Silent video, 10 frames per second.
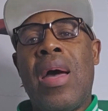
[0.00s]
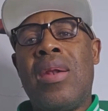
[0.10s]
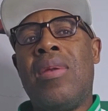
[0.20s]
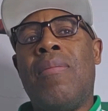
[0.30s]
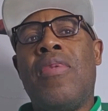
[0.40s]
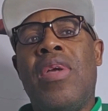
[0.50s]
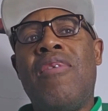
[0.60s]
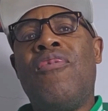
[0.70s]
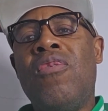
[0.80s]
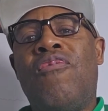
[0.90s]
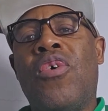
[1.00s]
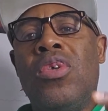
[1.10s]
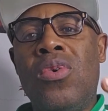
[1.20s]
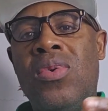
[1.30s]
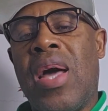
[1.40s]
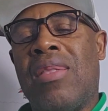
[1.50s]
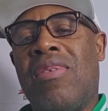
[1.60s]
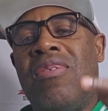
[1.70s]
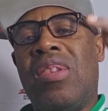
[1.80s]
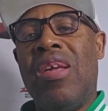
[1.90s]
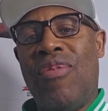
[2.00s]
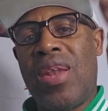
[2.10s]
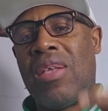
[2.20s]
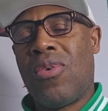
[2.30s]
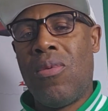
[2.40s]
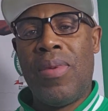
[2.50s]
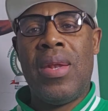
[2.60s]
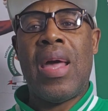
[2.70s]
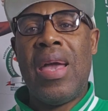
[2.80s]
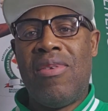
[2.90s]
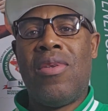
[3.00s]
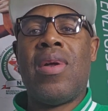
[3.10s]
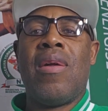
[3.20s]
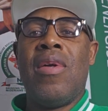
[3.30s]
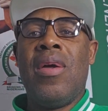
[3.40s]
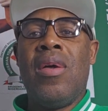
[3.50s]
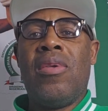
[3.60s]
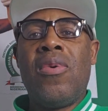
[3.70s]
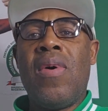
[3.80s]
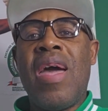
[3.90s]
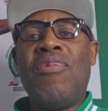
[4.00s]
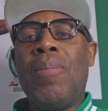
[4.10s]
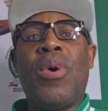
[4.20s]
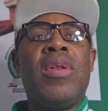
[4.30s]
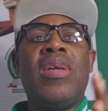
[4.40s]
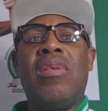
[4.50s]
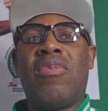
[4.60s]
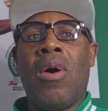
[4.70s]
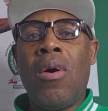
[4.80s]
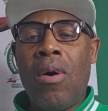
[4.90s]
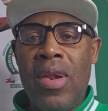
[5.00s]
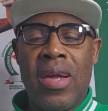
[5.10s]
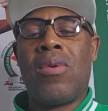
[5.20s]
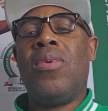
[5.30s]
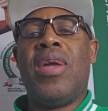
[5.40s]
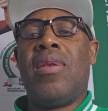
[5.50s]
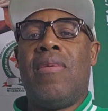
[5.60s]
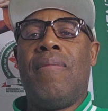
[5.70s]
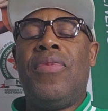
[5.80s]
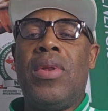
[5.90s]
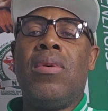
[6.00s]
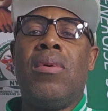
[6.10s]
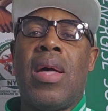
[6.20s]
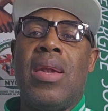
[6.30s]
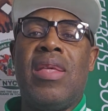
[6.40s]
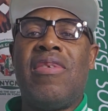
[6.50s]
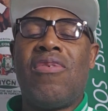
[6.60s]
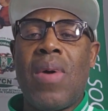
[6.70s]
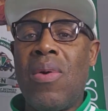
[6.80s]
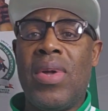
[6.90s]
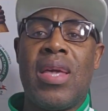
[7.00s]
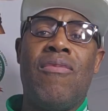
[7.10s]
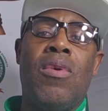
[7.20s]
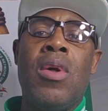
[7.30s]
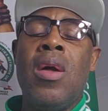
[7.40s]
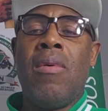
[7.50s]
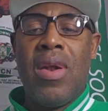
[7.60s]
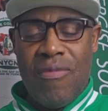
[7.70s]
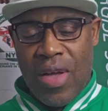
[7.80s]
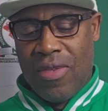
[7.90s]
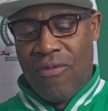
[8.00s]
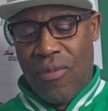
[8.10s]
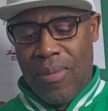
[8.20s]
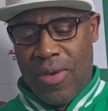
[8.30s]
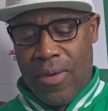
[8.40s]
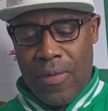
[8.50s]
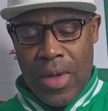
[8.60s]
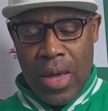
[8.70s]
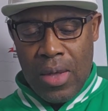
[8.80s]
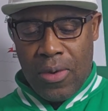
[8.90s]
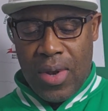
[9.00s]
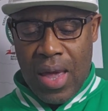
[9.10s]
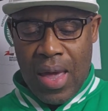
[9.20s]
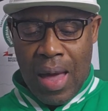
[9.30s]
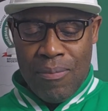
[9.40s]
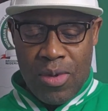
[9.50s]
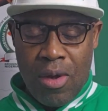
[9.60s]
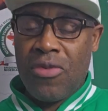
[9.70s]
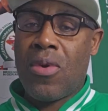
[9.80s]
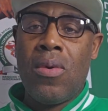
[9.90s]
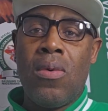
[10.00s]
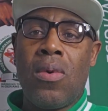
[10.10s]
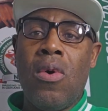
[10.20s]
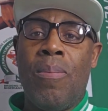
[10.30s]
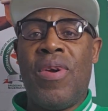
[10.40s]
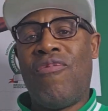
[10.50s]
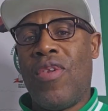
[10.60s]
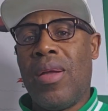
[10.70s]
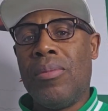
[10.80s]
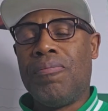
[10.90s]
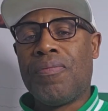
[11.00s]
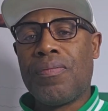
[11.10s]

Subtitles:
and even for you that is living at home in Nigeria. So everybody is all included, and this is why we give you relevant information. Today, I'm just going to go briefly.